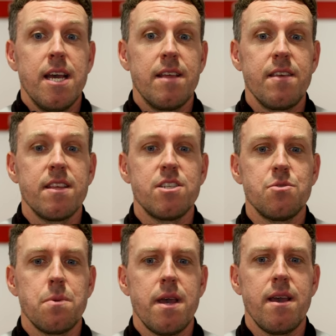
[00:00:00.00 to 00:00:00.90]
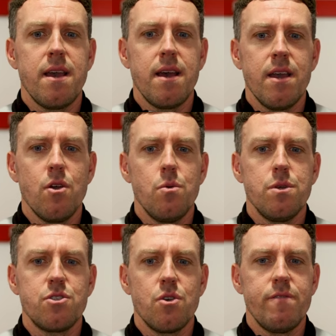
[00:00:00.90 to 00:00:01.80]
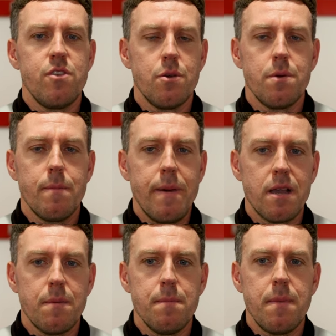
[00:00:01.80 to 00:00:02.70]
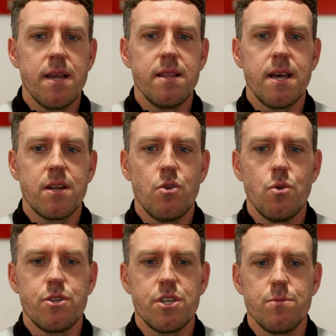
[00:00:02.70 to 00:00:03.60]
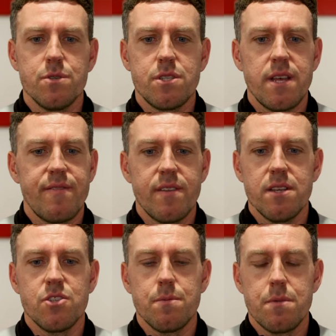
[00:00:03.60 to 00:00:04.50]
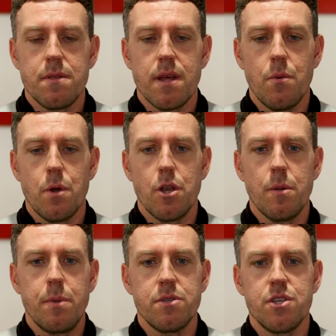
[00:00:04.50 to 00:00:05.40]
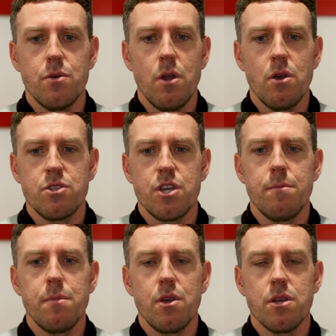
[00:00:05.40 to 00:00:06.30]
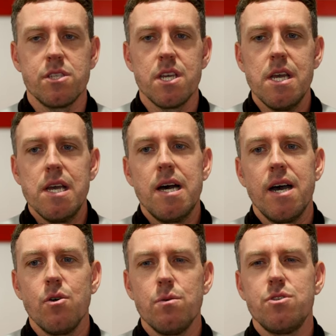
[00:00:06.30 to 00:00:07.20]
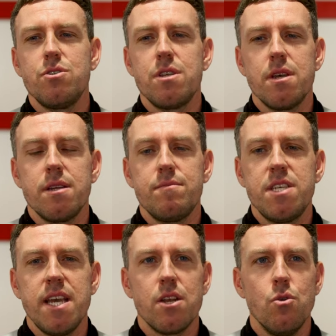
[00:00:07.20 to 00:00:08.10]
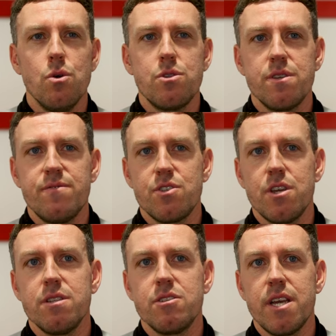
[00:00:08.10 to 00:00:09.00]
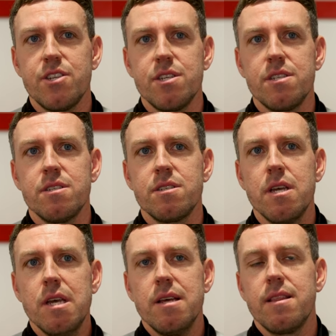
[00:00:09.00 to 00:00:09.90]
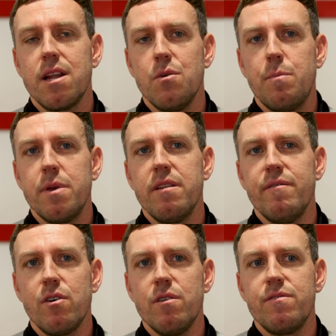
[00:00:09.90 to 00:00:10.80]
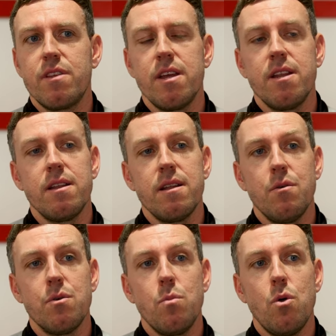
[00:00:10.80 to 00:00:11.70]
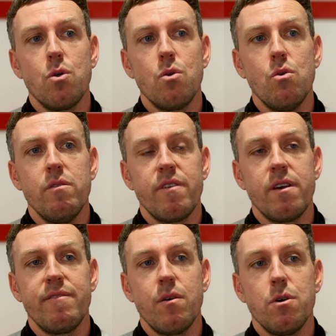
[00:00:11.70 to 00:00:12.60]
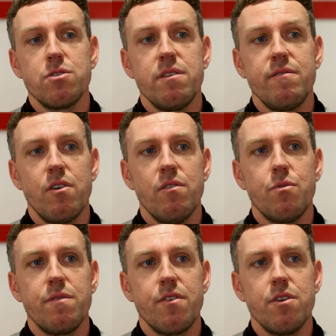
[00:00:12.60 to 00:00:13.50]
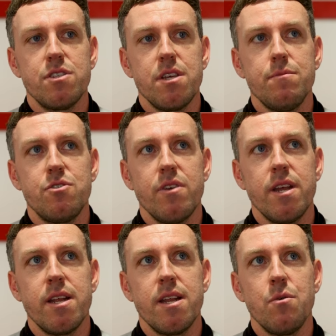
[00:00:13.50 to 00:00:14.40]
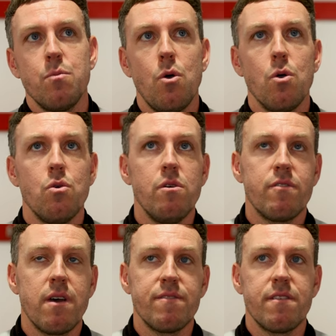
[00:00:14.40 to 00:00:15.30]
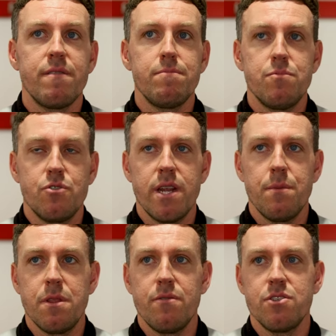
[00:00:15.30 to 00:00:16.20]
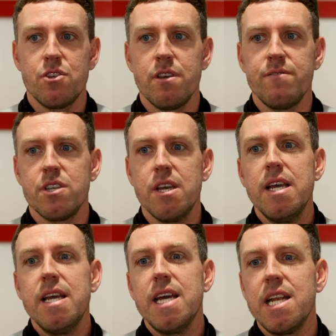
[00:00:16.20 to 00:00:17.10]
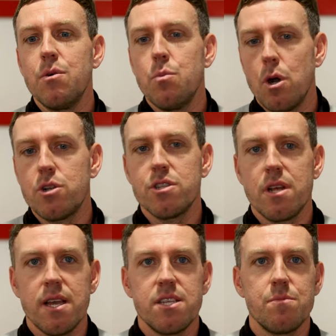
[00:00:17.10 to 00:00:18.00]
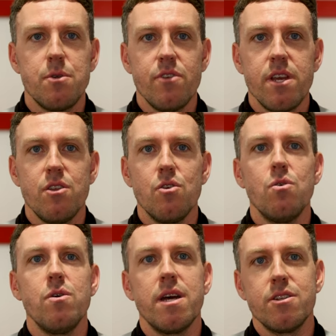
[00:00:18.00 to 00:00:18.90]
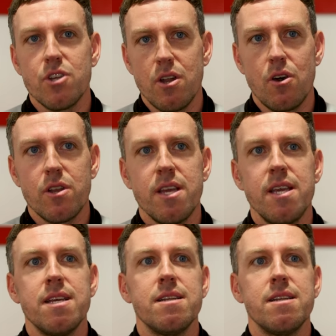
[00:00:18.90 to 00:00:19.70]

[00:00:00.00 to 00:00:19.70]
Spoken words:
I think this is where I always sort of knew in the back of my mind that coaching was definitely something that I wanted to pursue long term, because I always used to take notes of certain sessions that I would be involved in. I would walk over if I wasn't involved with first team training. I would walk over after training with the reserves, and I would watch the likes of Mourinho and Ancelotti.